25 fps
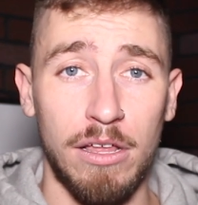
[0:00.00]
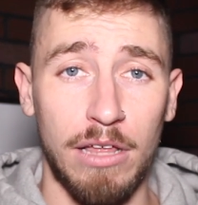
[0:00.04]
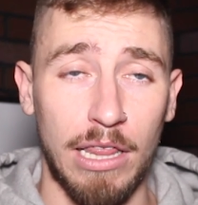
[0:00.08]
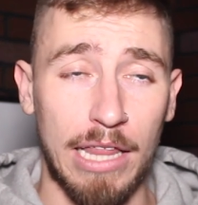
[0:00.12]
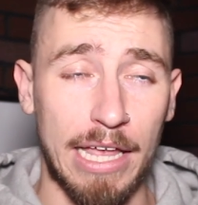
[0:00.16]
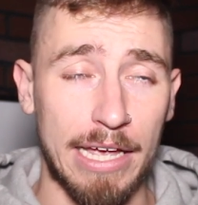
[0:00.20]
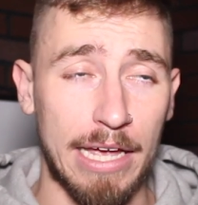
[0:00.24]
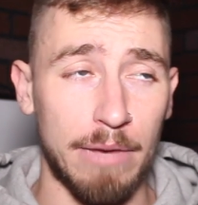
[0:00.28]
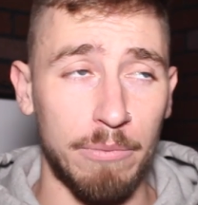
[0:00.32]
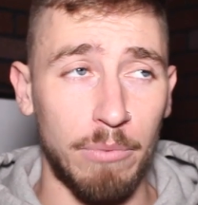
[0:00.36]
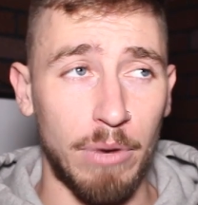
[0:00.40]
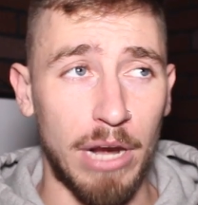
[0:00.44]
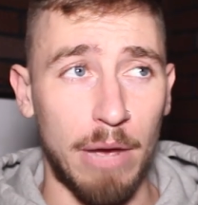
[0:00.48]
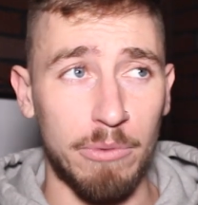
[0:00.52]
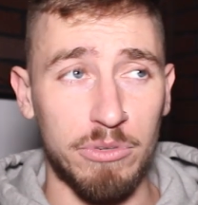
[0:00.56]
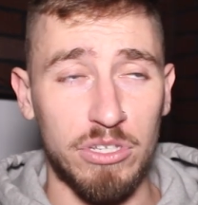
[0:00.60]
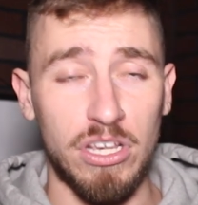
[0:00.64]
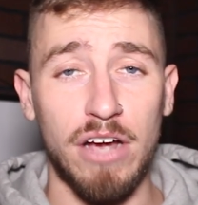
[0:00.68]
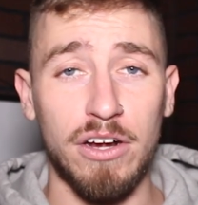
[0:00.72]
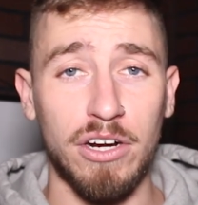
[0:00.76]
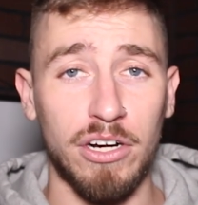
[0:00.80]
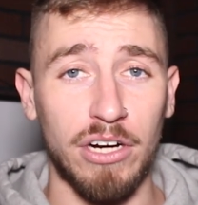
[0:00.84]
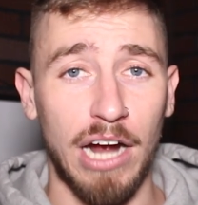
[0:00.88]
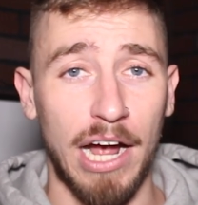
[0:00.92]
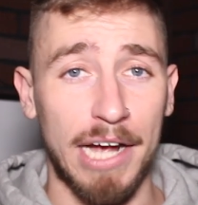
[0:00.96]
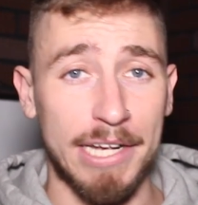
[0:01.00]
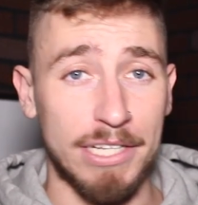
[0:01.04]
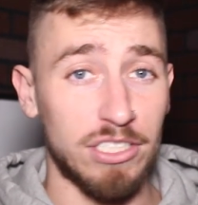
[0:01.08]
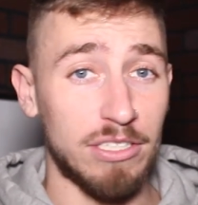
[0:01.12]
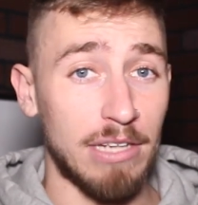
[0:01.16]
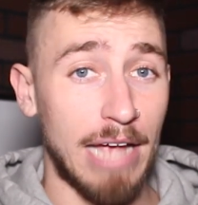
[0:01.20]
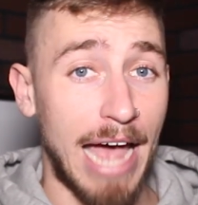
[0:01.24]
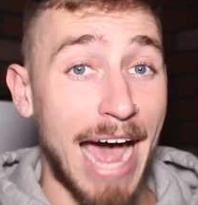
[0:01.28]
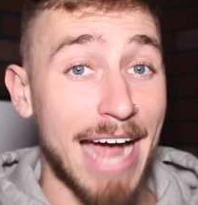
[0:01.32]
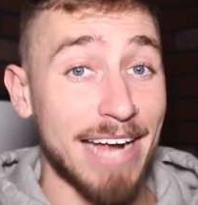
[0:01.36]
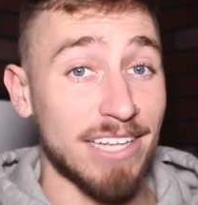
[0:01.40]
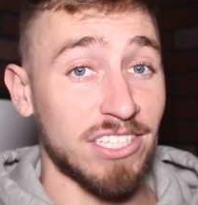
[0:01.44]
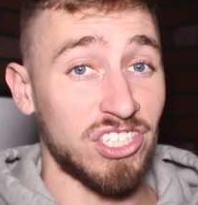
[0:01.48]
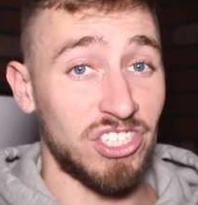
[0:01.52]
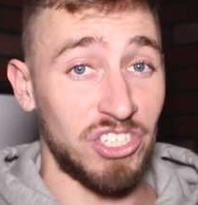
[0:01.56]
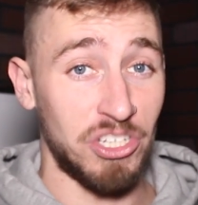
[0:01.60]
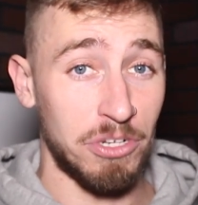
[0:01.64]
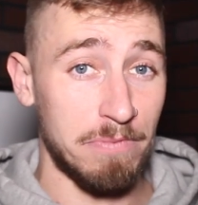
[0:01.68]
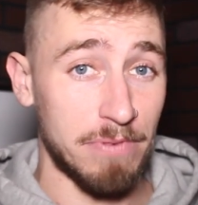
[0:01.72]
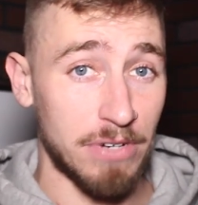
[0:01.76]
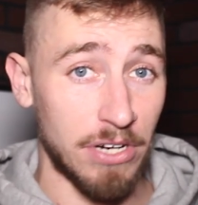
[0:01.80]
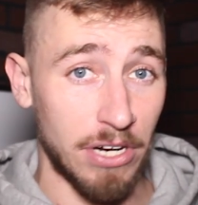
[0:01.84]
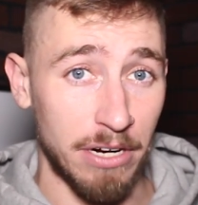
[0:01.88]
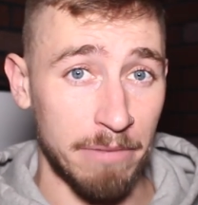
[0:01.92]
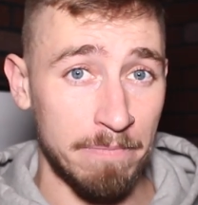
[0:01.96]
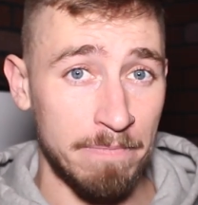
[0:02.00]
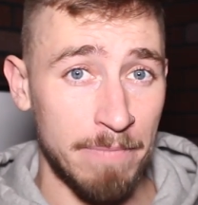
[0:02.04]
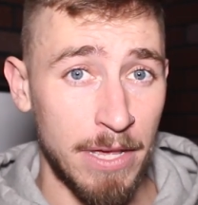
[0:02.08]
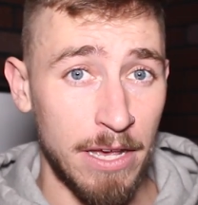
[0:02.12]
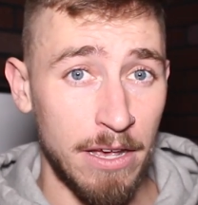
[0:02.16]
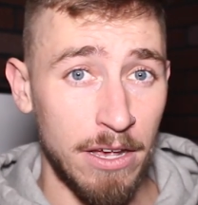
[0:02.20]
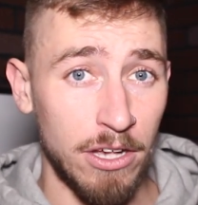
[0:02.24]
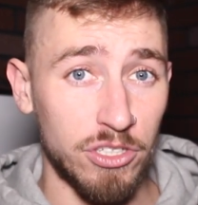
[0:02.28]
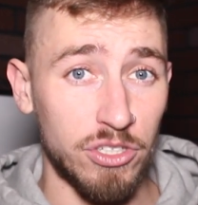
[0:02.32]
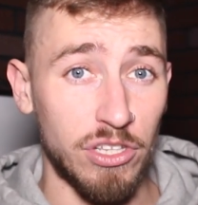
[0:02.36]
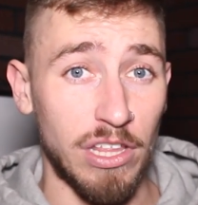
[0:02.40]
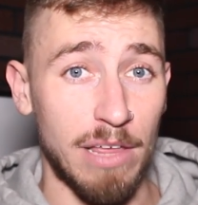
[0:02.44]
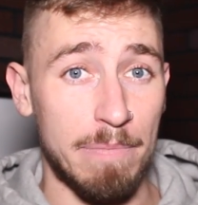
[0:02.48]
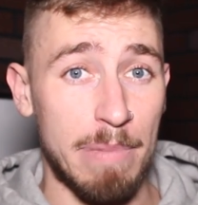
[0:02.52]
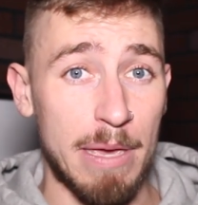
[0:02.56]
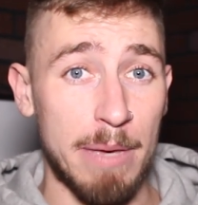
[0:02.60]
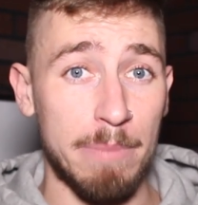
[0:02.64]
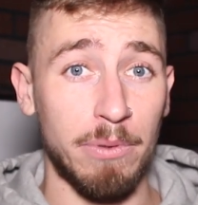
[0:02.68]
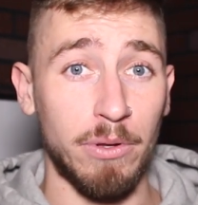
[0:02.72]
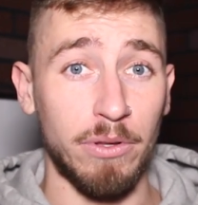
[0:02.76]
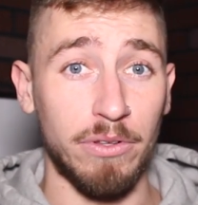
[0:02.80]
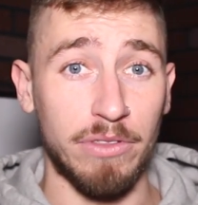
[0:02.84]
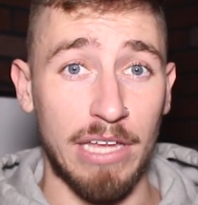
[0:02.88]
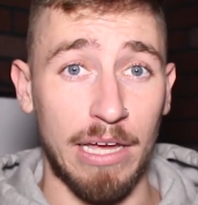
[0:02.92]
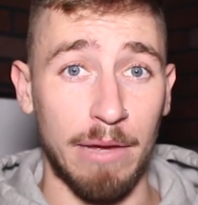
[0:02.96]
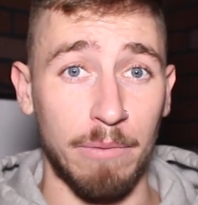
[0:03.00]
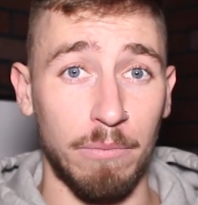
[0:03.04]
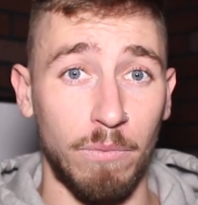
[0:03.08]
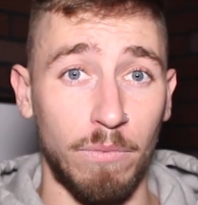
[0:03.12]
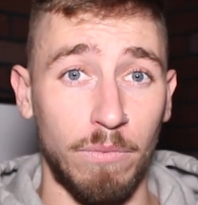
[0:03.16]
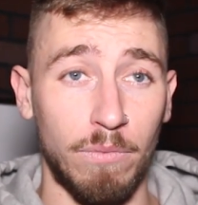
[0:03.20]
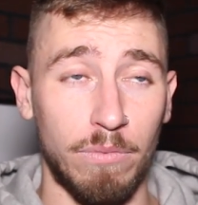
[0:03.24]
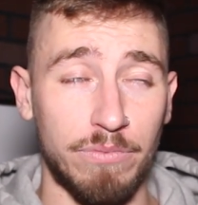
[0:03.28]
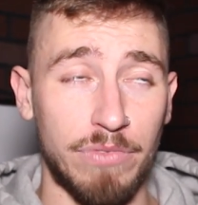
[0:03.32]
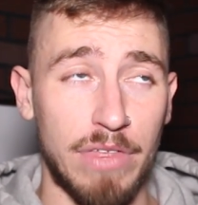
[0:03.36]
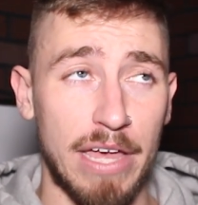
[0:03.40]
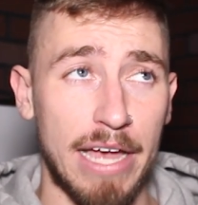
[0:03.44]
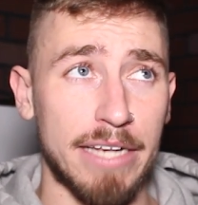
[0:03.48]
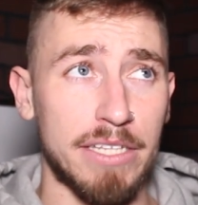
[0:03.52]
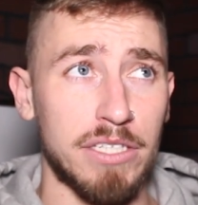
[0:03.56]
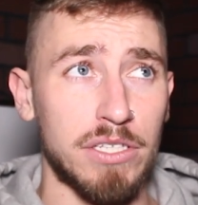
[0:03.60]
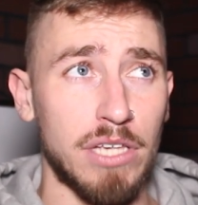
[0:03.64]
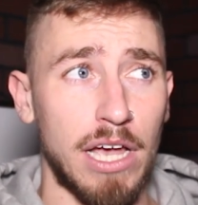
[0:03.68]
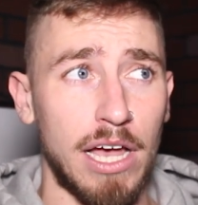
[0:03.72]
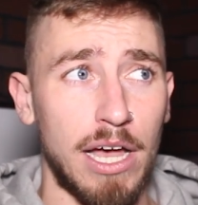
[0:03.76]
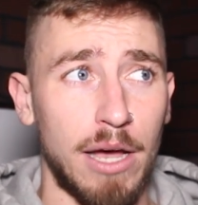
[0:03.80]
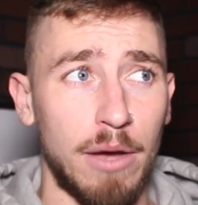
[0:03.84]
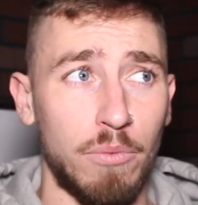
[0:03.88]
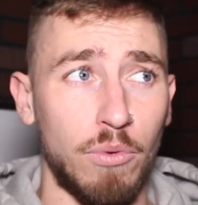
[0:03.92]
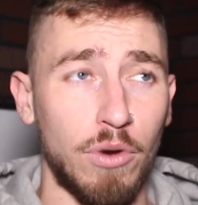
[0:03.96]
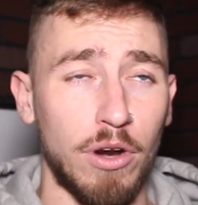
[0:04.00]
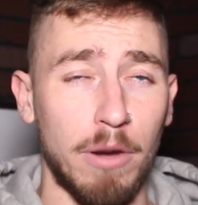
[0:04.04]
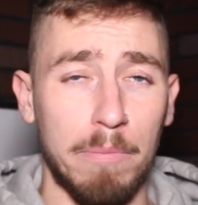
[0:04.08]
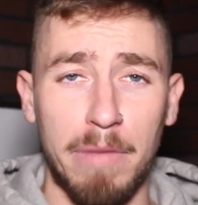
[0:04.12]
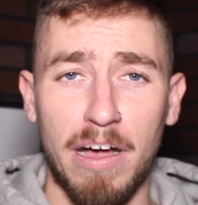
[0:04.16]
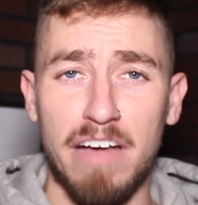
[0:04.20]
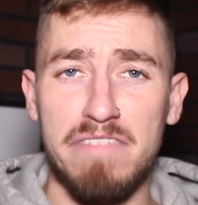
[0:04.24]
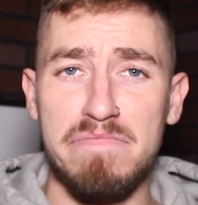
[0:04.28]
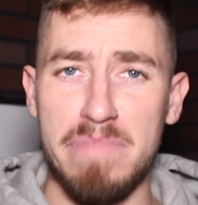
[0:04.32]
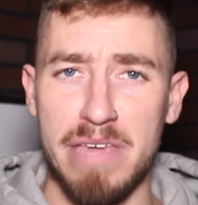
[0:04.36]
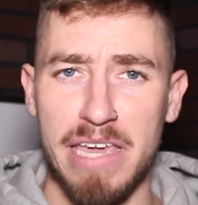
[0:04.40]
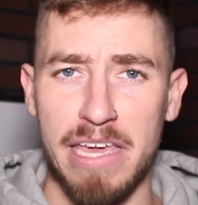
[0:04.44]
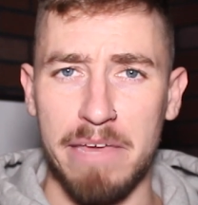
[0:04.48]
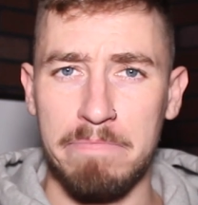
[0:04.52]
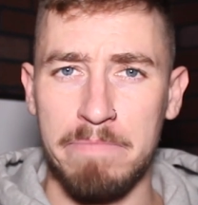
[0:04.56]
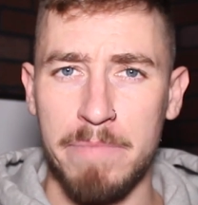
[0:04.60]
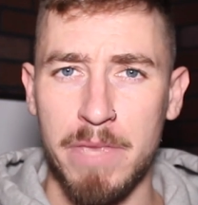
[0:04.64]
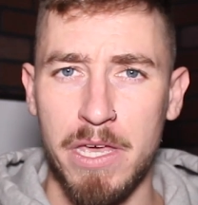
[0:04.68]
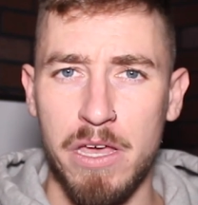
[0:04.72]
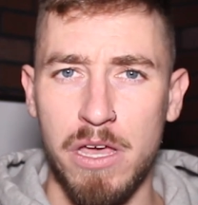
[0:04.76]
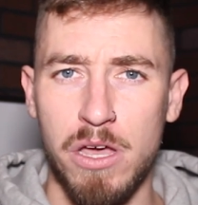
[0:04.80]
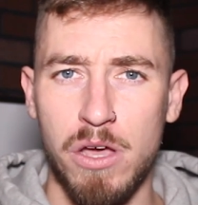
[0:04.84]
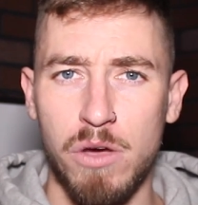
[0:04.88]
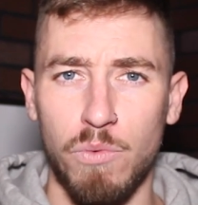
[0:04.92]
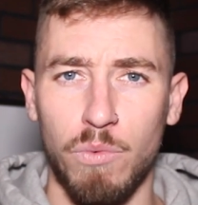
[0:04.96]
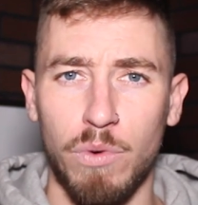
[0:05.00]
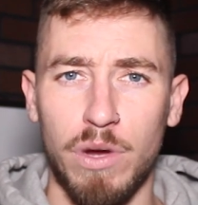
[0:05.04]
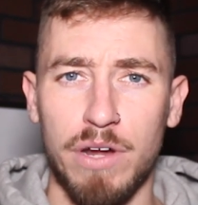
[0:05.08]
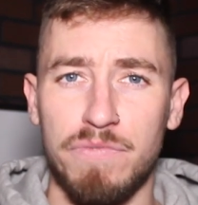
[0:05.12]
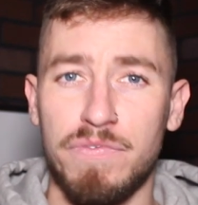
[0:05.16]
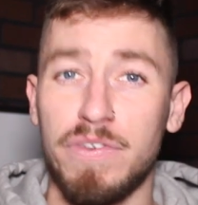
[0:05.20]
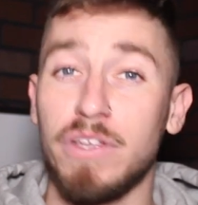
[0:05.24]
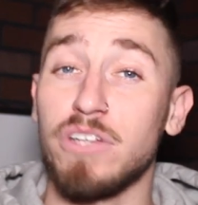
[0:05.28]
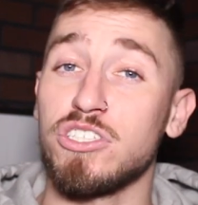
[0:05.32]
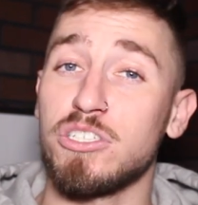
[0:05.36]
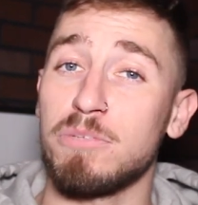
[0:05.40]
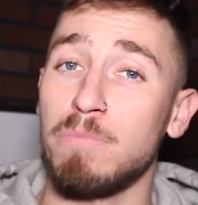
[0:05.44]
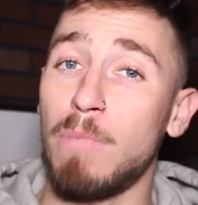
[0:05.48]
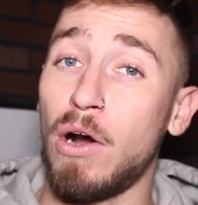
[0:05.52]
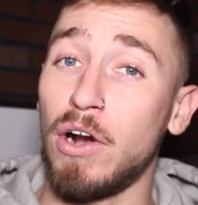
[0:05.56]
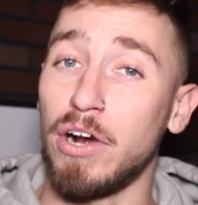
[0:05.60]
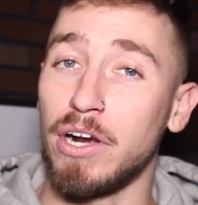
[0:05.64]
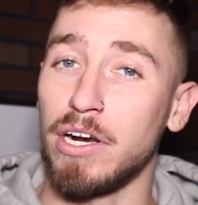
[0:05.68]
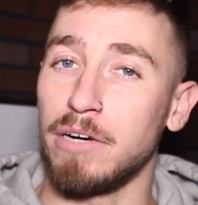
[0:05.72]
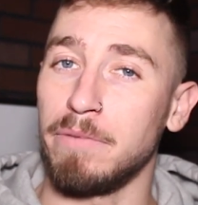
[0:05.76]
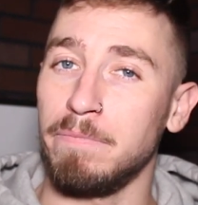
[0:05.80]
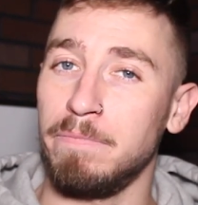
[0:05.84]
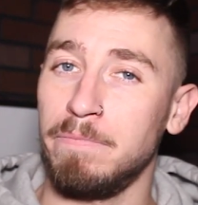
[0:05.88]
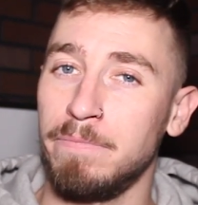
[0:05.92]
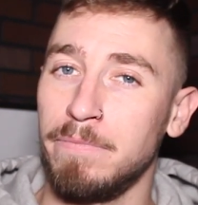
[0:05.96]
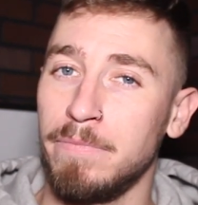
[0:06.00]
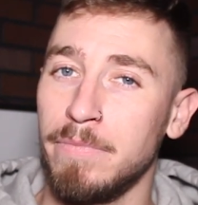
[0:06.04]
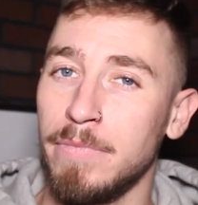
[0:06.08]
Like when I was younger, I used to act stupider, so that people that were above me would feel smarter.